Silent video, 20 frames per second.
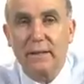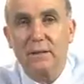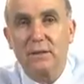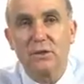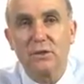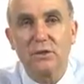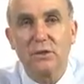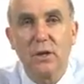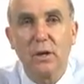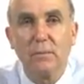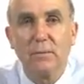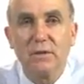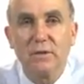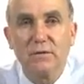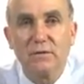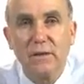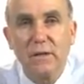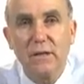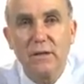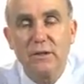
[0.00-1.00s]
that
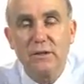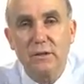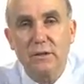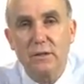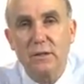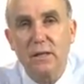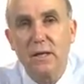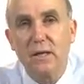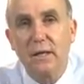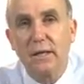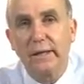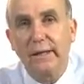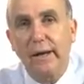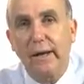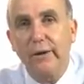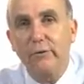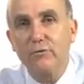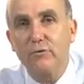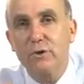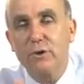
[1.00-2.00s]
disturbance finishes.
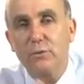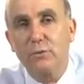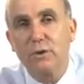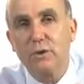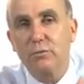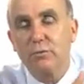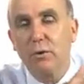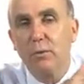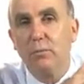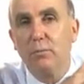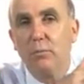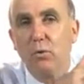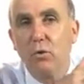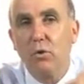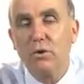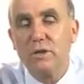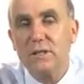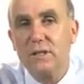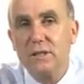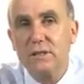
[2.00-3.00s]
Countries which were
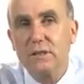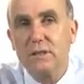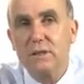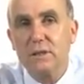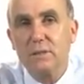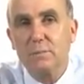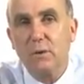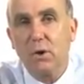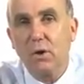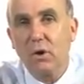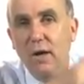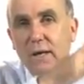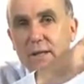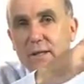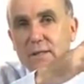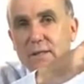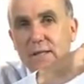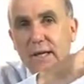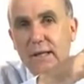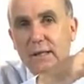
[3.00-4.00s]
more distance
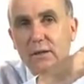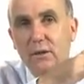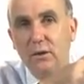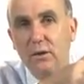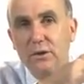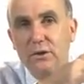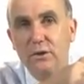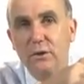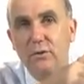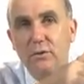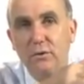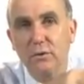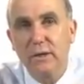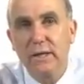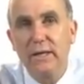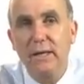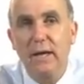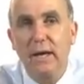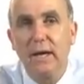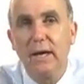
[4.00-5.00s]
behind the technological
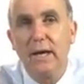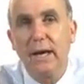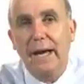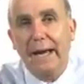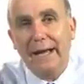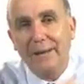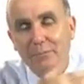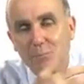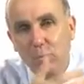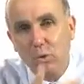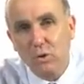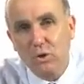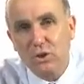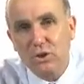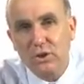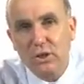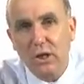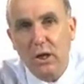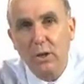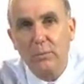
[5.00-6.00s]
leader had more
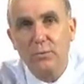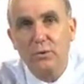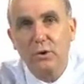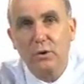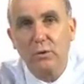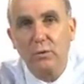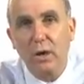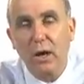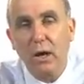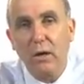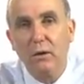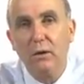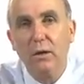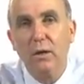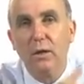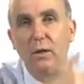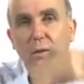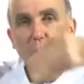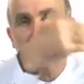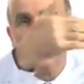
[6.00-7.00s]
scope to grow
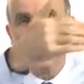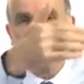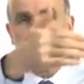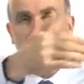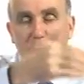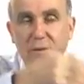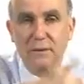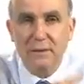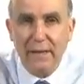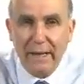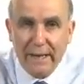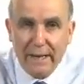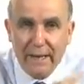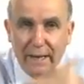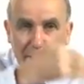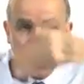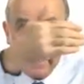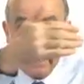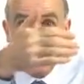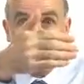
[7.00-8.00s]
because
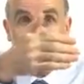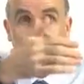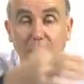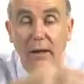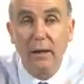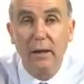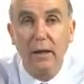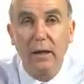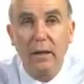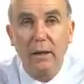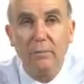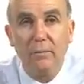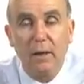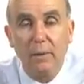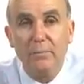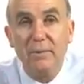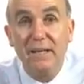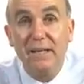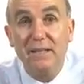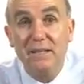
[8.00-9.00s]
they had
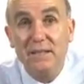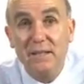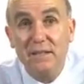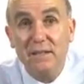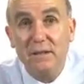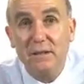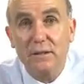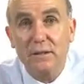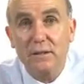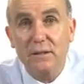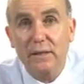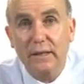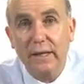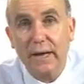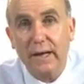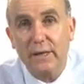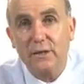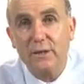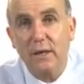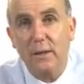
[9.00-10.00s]
a bigger distance to
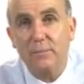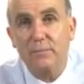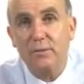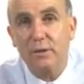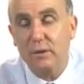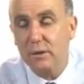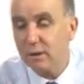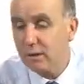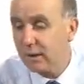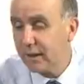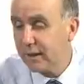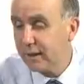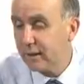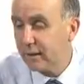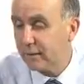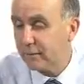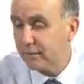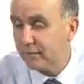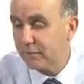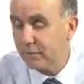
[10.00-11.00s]
catch up to the
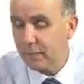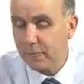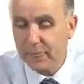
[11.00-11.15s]
leader.